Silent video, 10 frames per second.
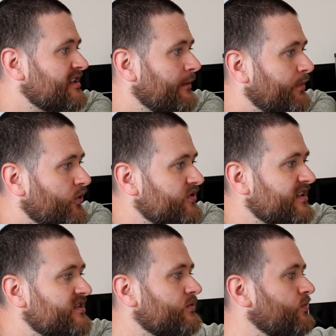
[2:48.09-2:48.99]
tadpoles
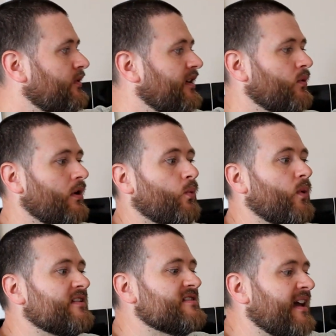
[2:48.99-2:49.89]
into
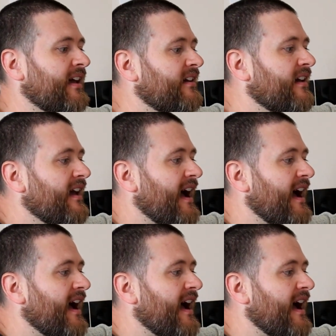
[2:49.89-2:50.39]
one tank